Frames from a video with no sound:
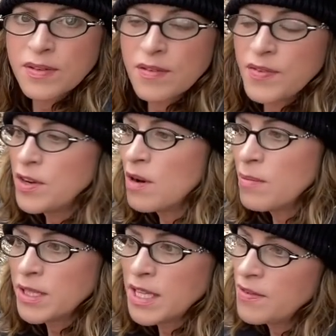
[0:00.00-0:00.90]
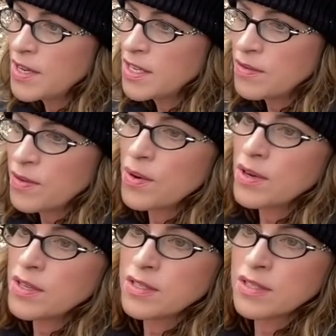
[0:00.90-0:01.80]
If you don't believe in
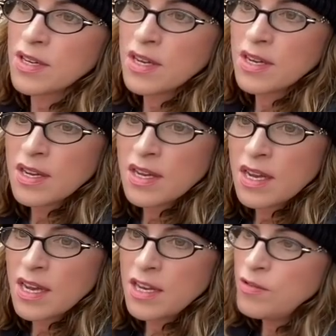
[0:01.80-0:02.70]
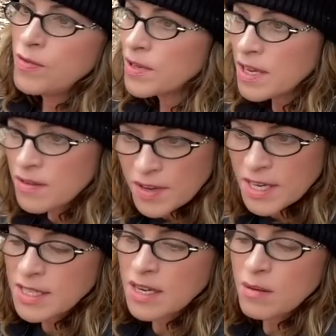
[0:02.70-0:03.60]
divorce and you feel
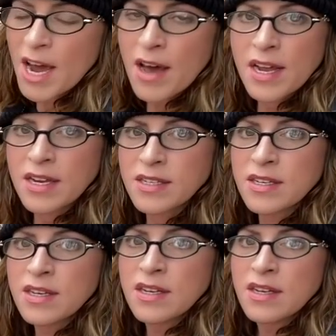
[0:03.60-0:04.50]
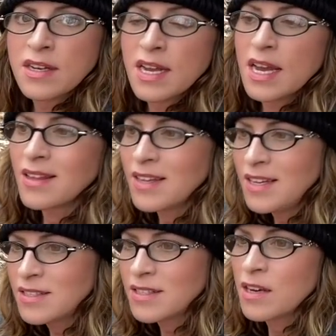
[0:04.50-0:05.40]
convicted about it, at
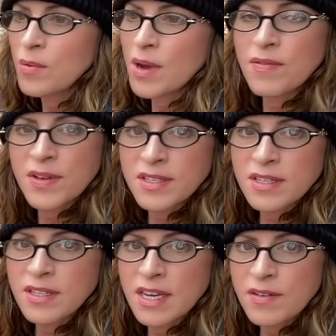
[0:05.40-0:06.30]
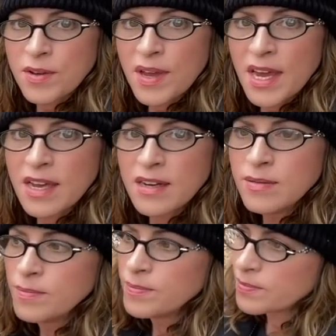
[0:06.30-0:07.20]
least get away physically if you can.
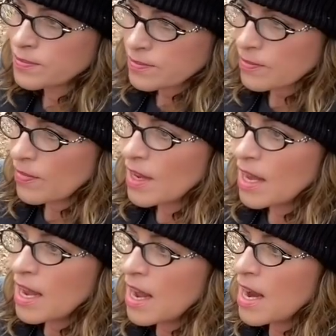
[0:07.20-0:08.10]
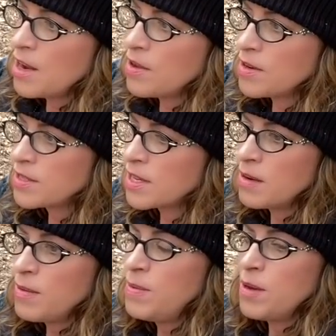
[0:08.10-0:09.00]
And I know there's going to
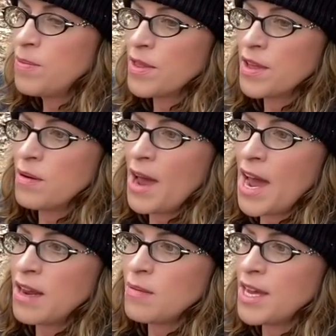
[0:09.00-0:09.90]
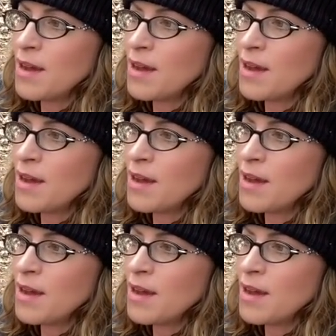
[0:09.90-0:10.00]
be people that are mad at me.